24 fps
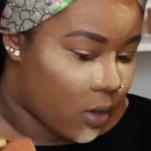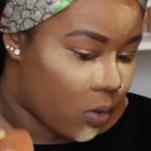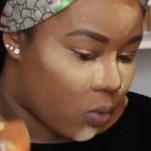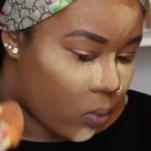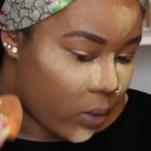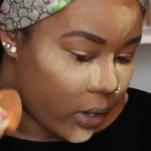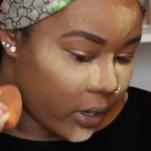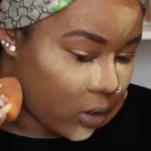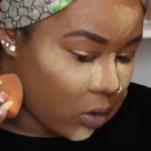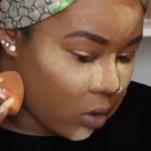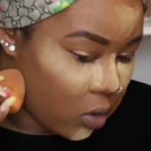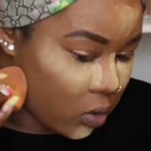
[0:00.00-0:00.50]

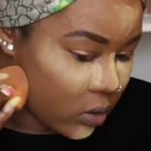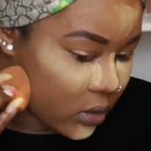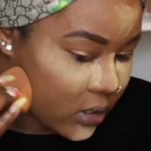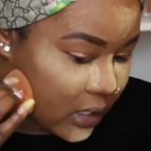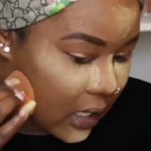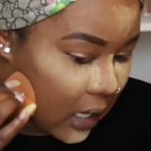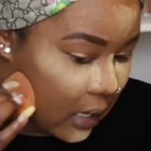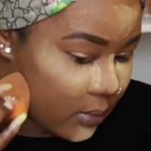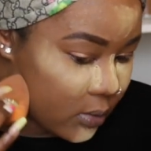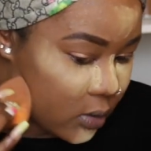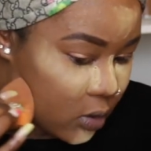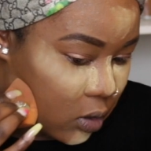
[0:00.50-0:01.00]
when whole
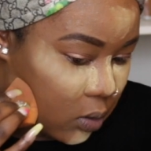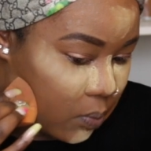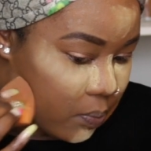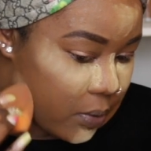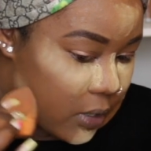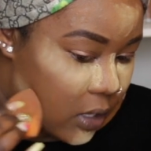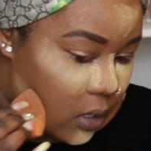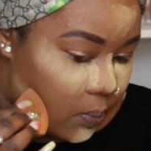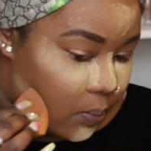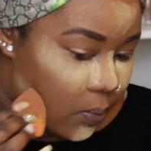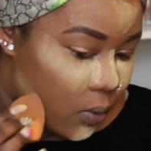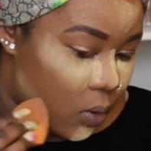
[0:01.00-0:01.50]
time some
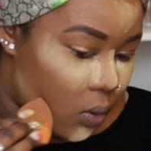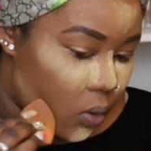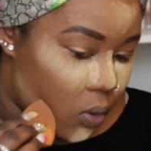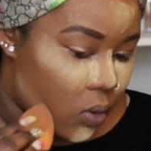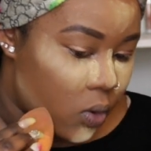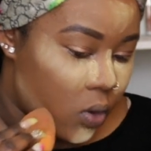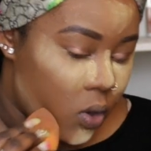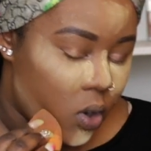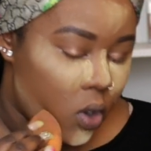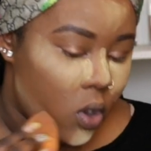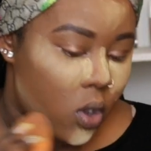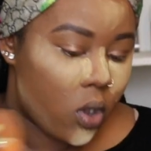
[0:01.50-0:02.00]

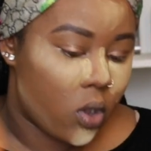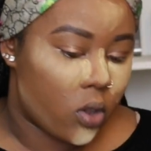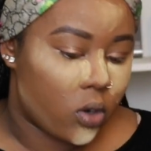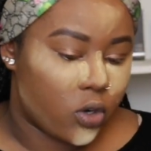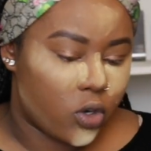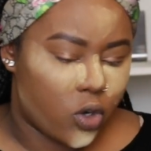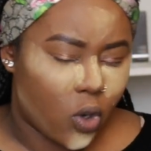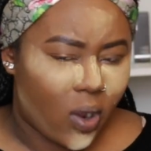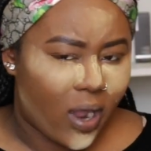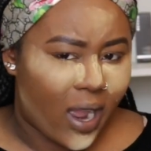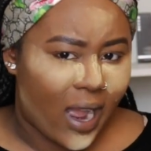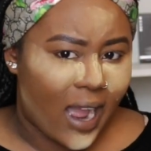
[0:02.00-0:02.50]
people
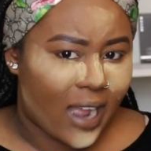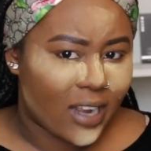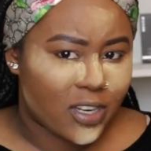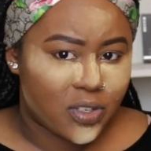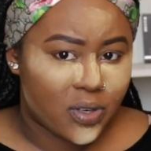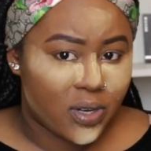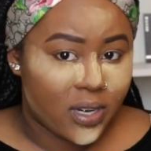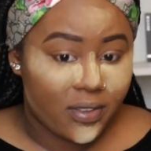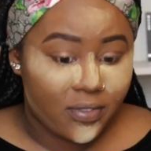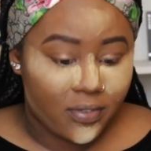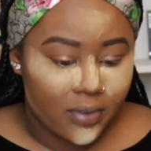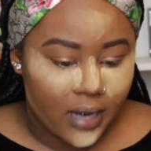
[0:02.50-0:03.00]
don't
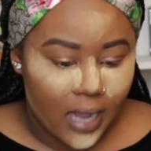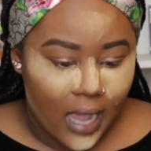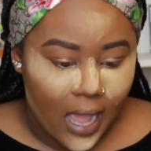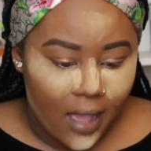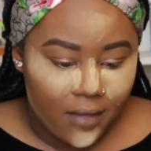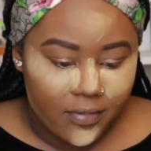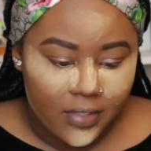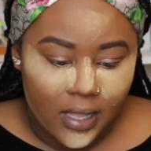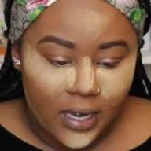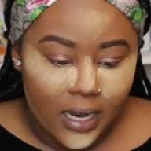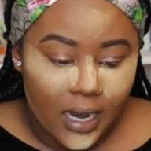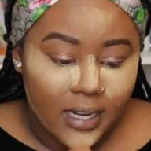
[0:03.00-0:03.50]
actually even
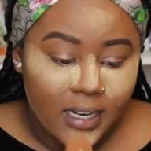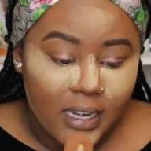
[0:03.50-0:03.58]
have that.